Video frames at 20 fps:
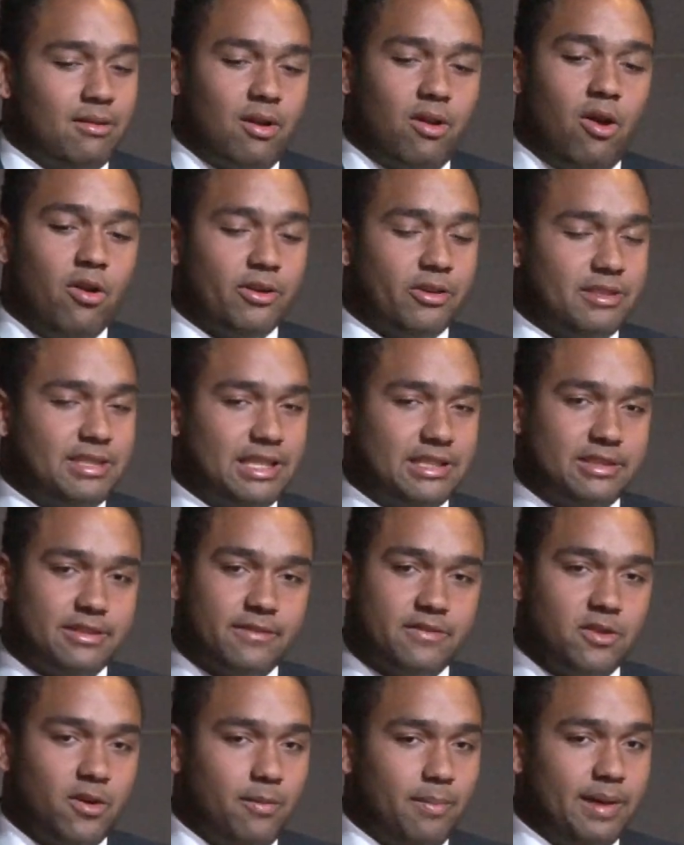all your teachers
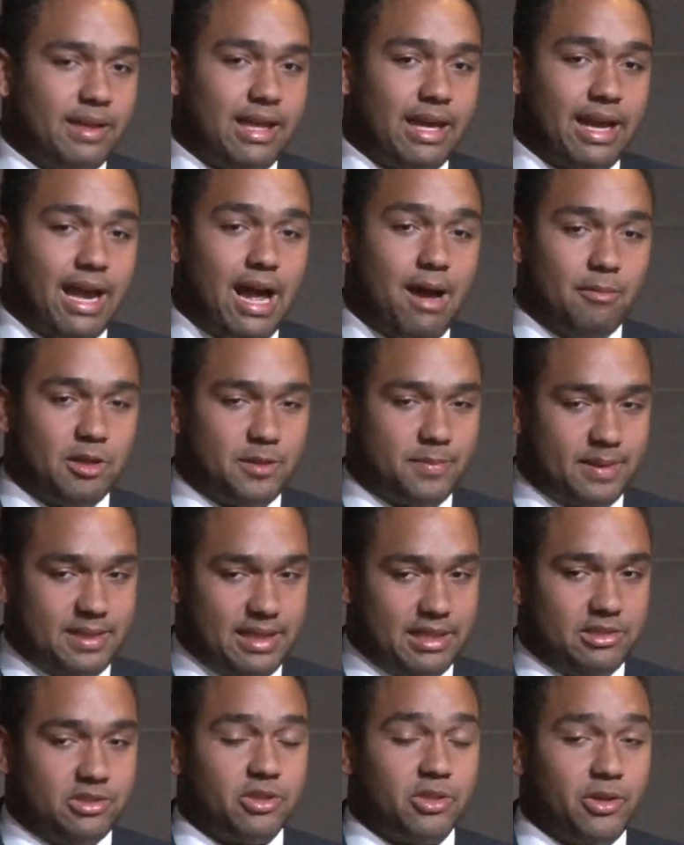have told me like how much
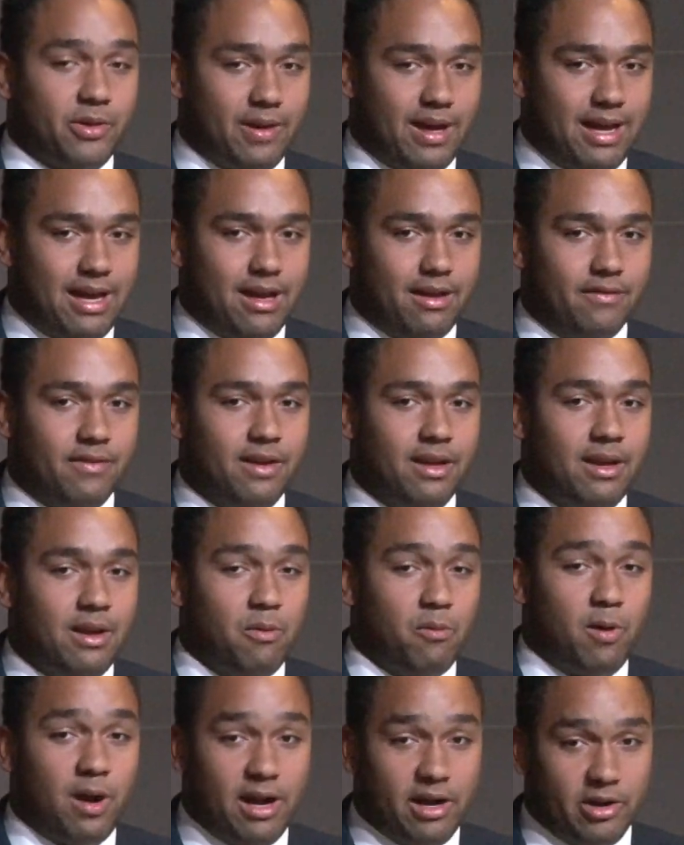potential you have.
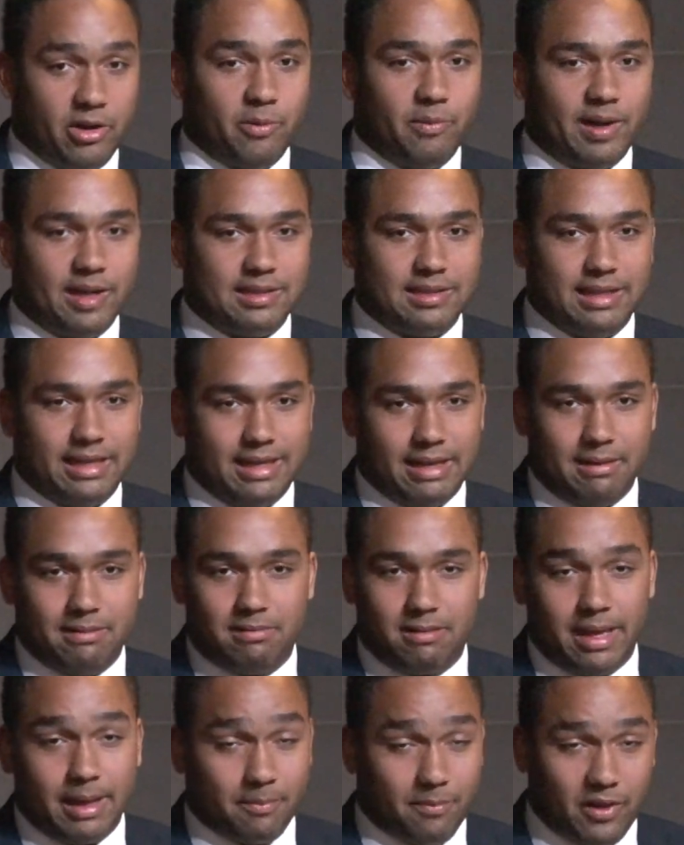Why are you wasting
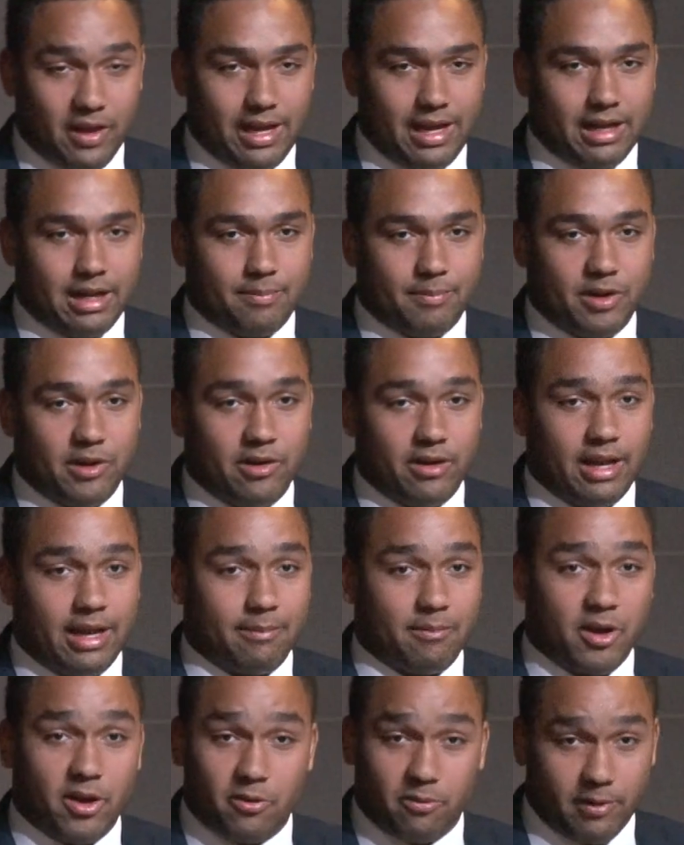it like playing a computer
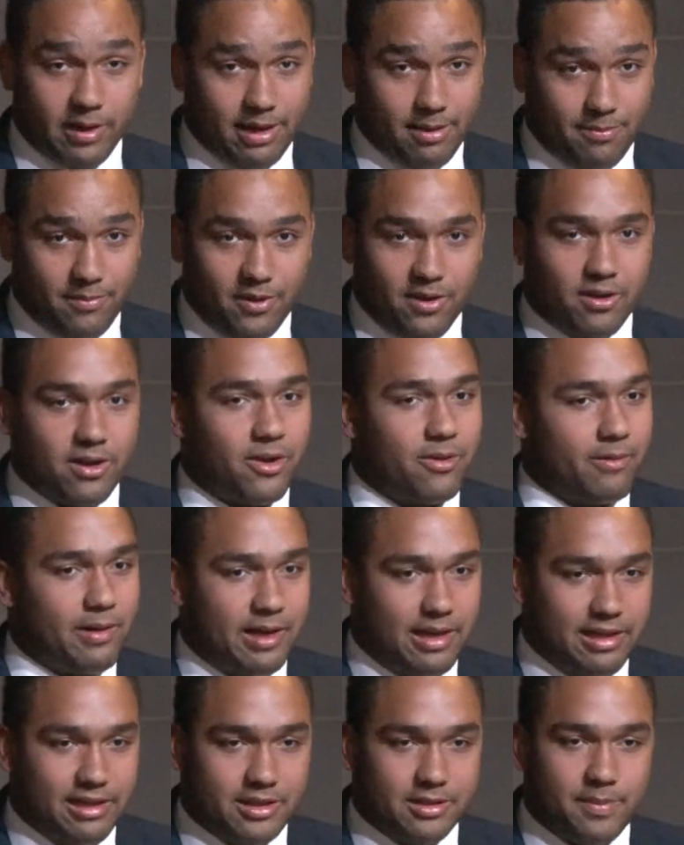game? Go read a book, go
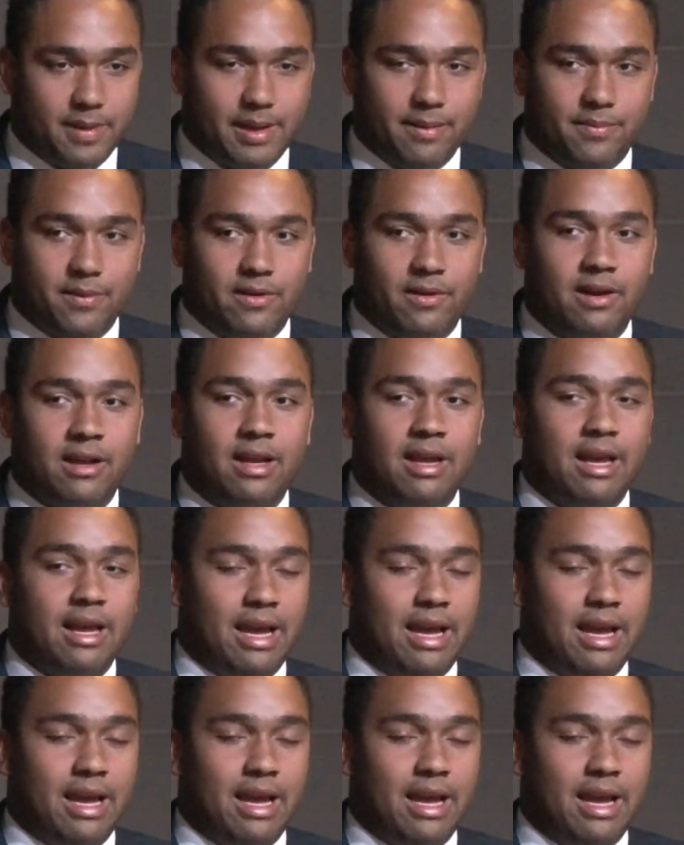read a newspaper."